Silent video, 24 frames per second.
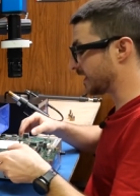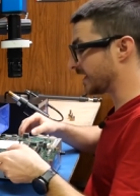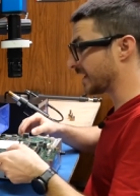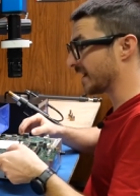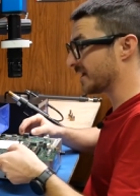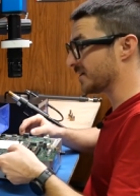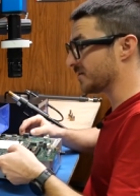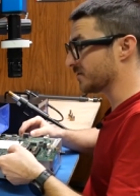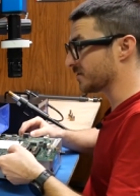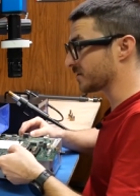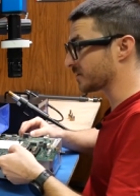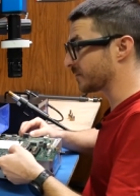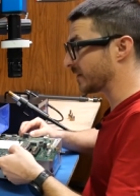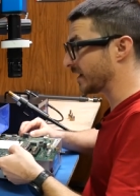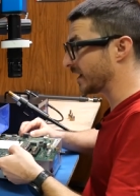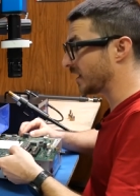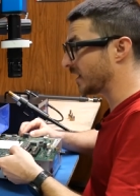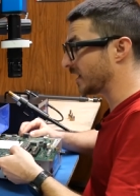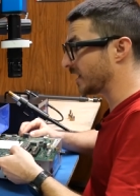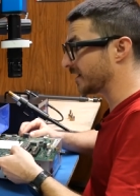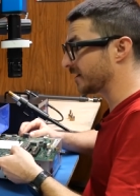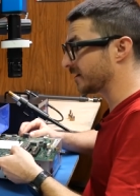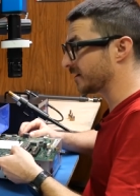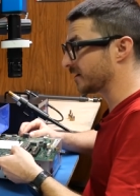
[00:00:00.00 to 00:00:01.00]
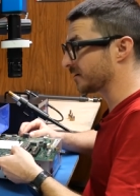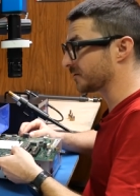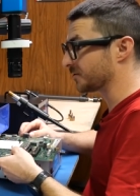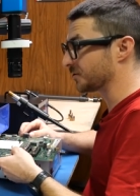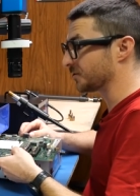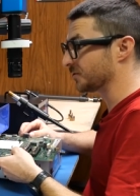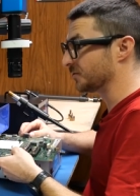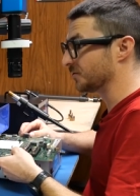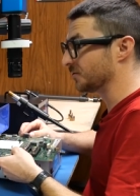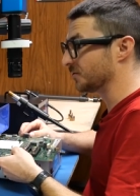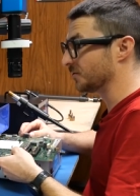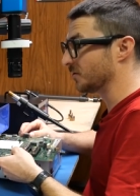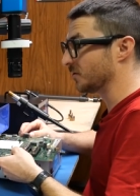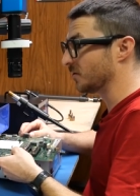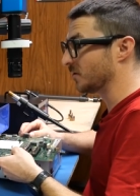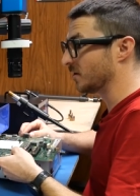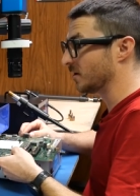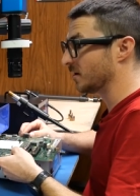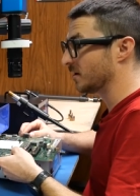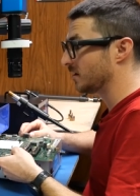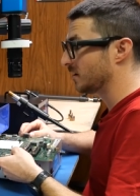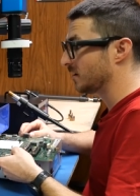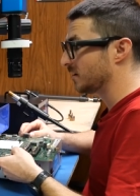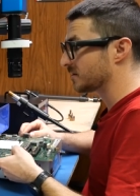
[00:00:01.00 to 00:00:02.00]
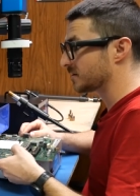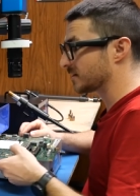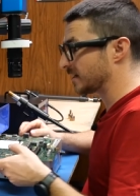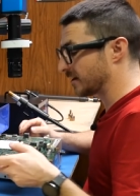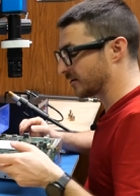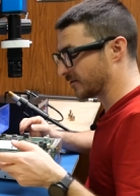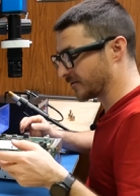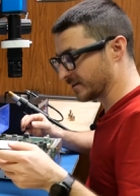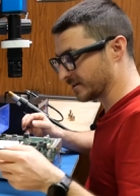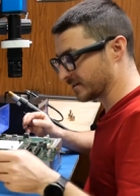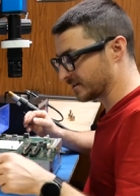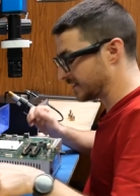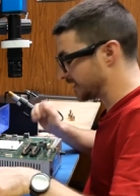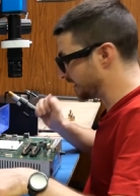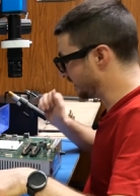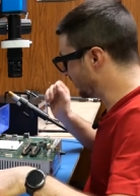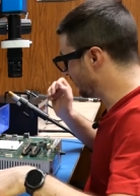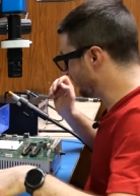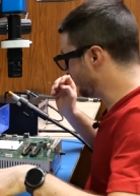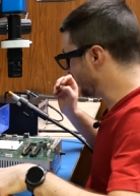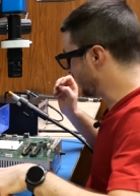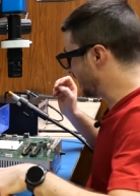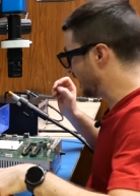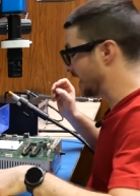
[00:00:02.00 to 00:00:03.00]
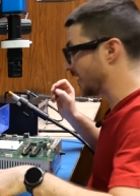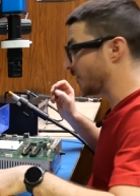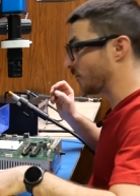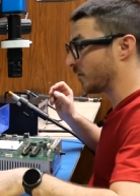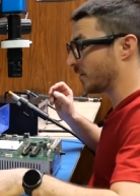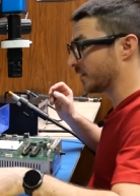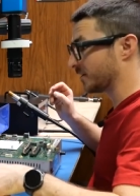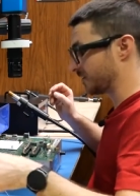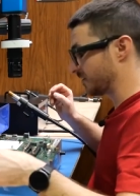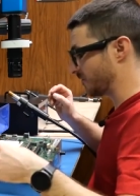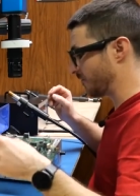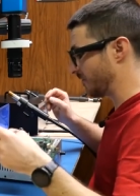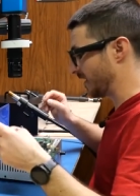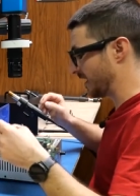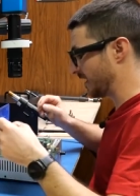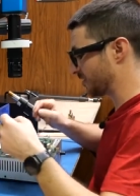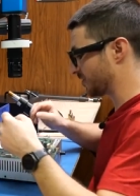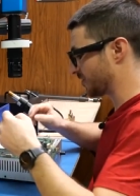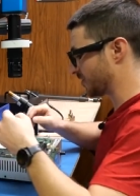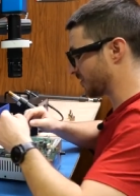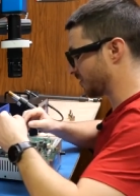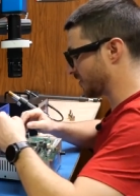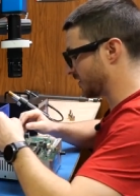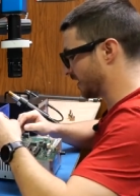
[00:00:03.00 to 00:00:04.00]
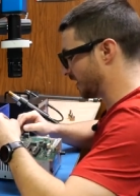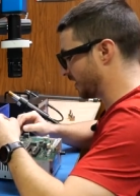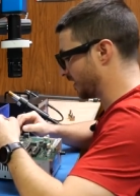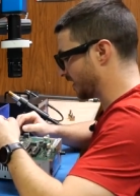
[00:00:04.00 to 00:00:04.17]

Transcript: I use my hot air to solder this down, I want to make sure it